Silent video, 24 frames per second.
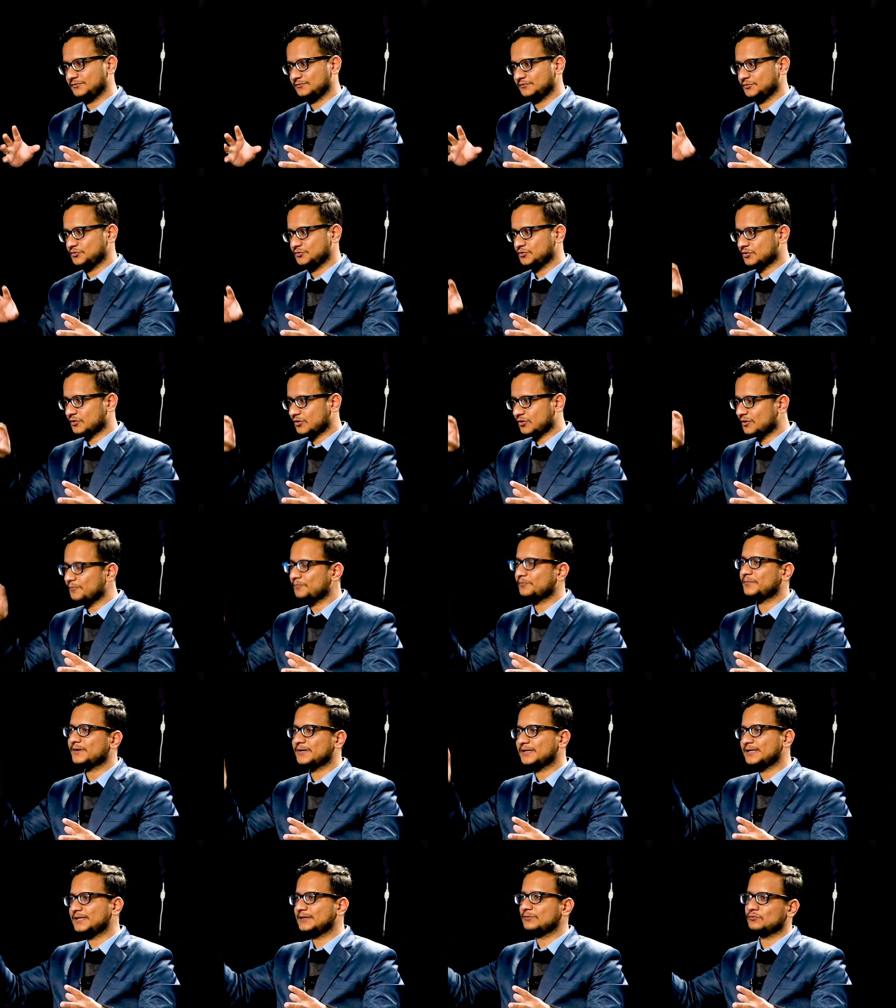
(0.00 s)
your
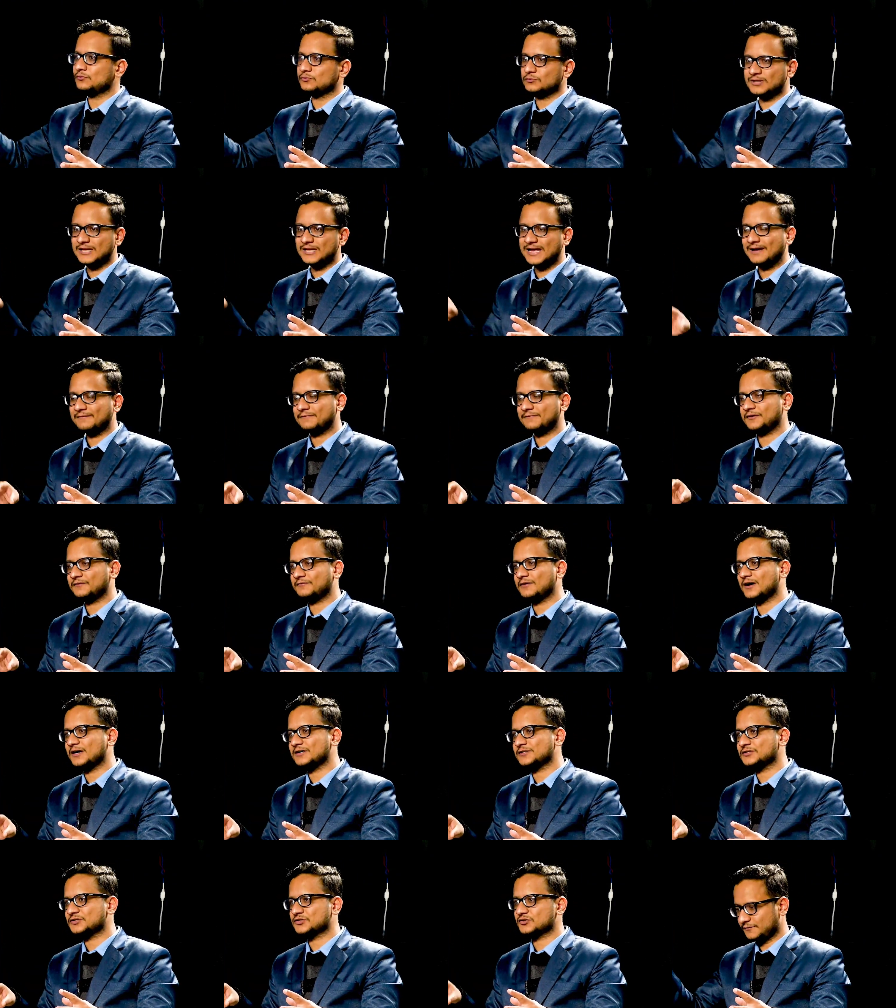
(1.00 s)
company will have
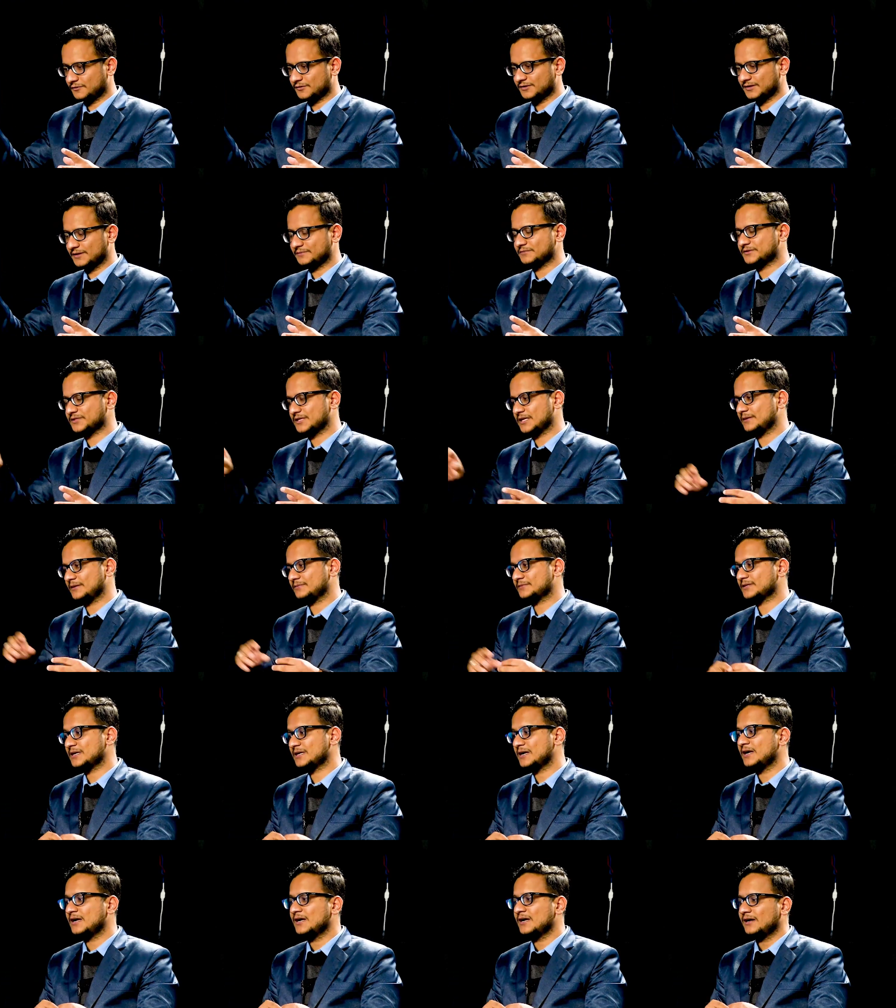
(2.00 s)
advisors for themselves,
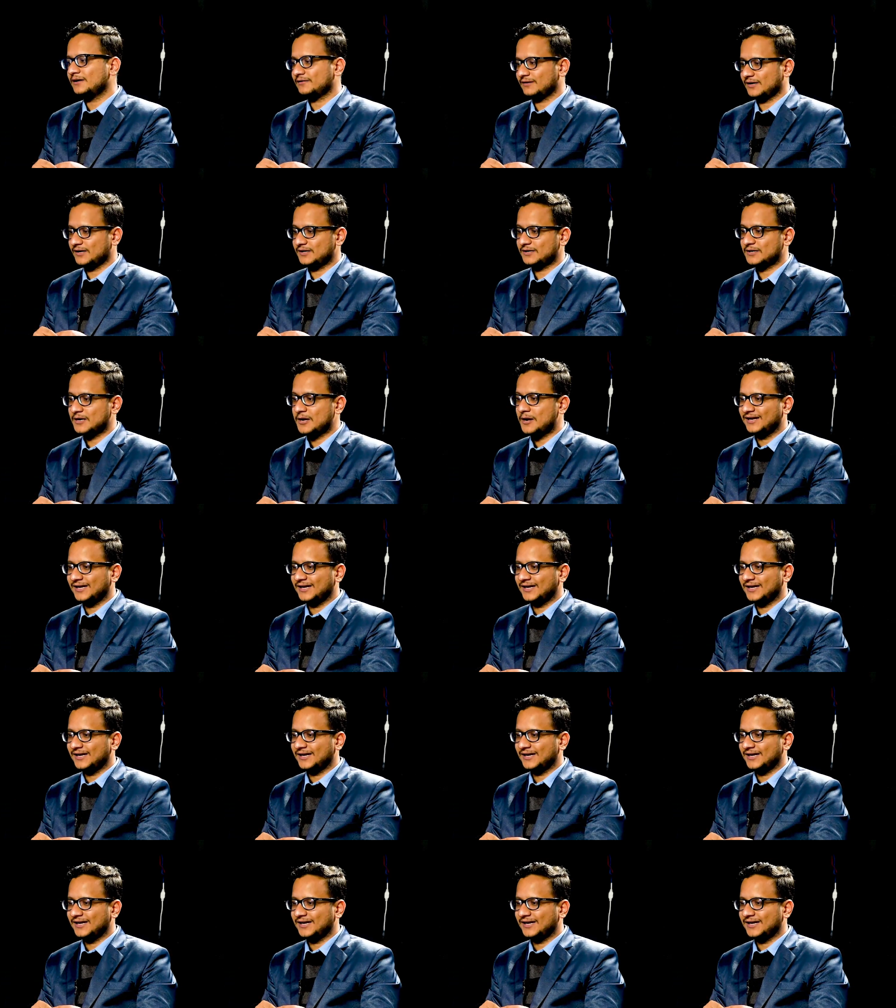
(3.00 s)
right?